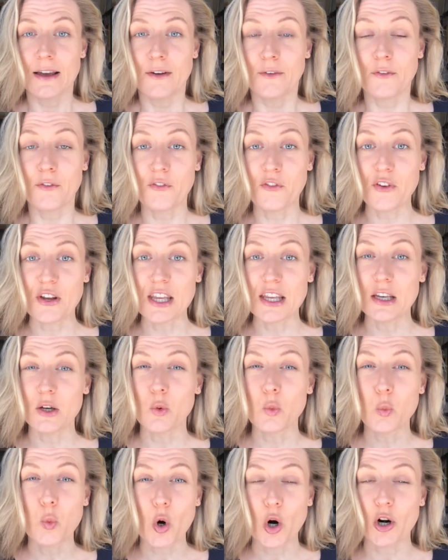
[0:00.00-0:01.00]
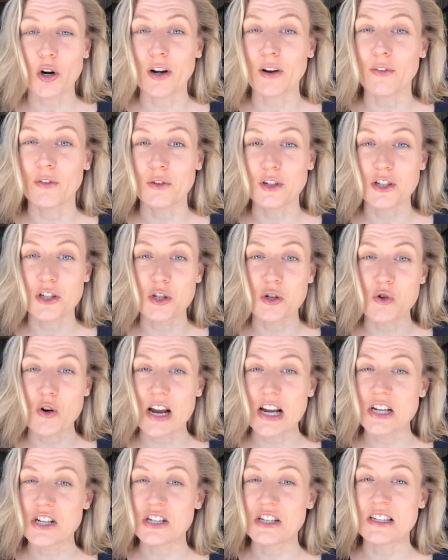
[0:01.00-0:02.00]
fear, worry,
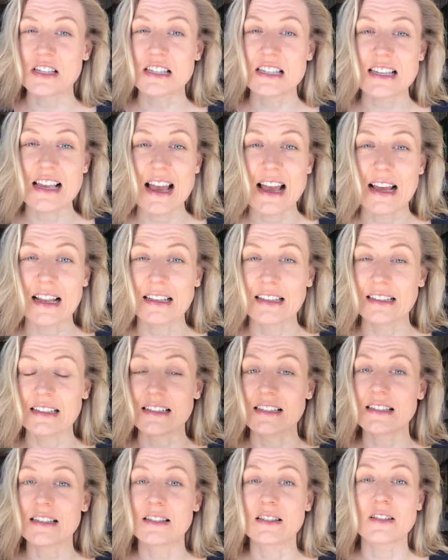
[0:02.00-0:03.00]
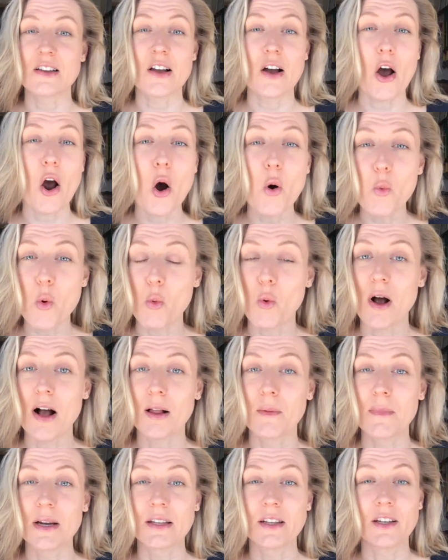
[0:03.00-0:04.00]
frustration, sadness,
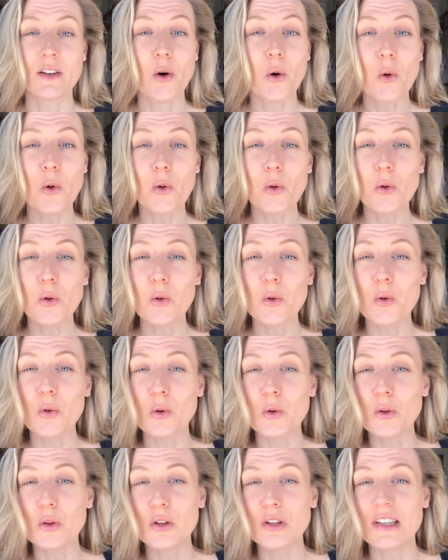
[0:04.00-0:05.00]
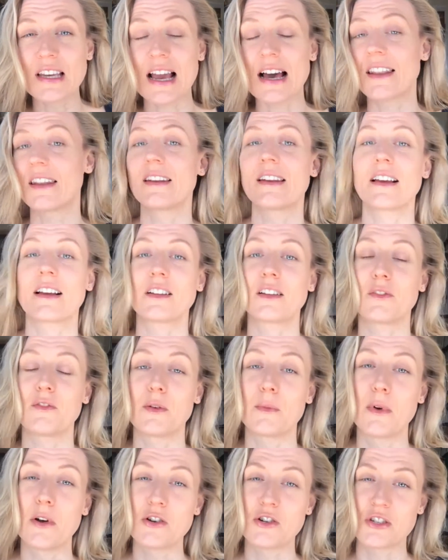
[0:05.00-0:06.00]
overwhelming, and all the other negative
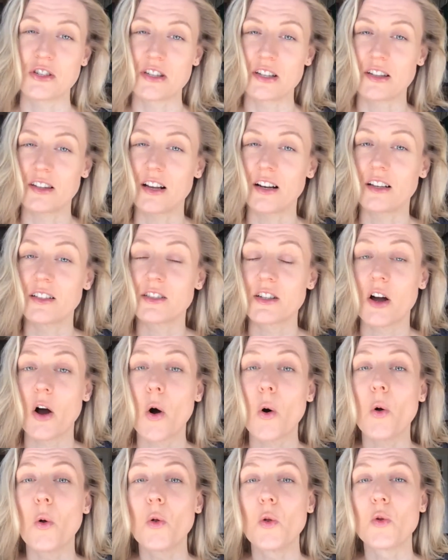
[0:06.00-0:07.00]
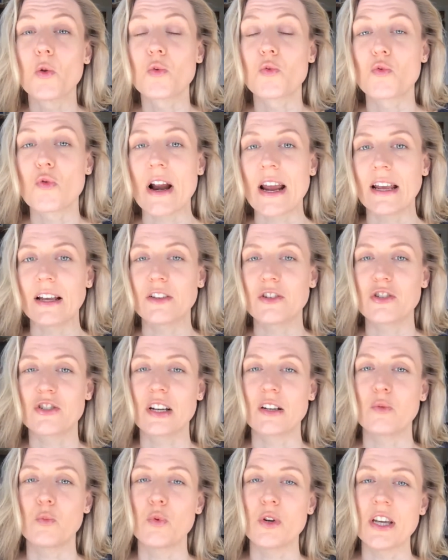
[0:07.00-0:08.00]
emotions. And there is a whole range
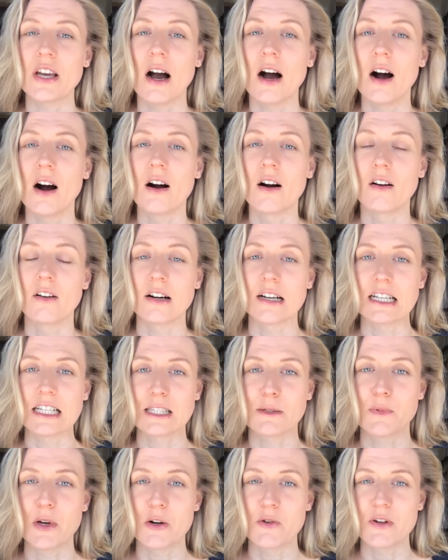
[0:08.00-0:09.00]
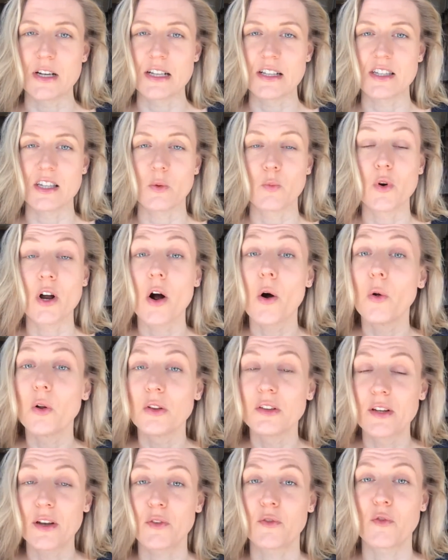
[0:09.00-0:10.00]
that we are experiencing. We're all
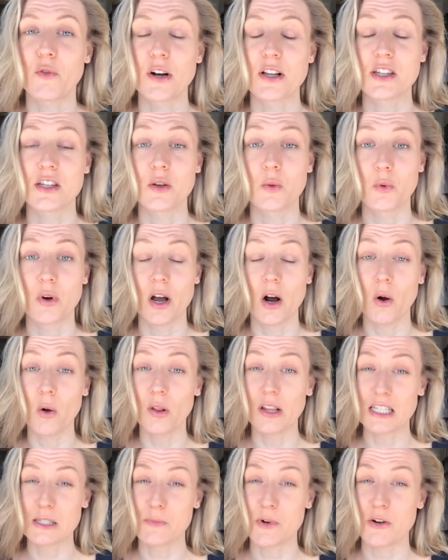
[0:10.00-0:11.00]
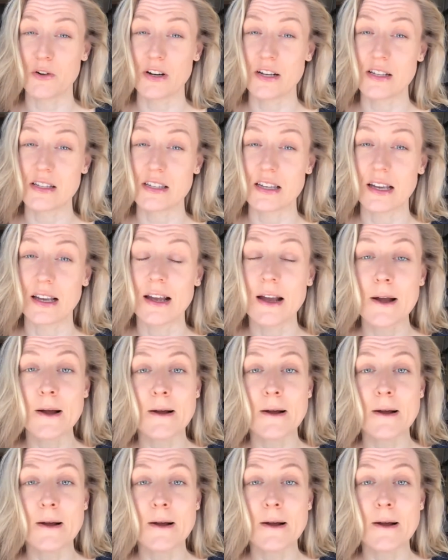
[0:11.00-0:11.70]
different, so we're all experiencing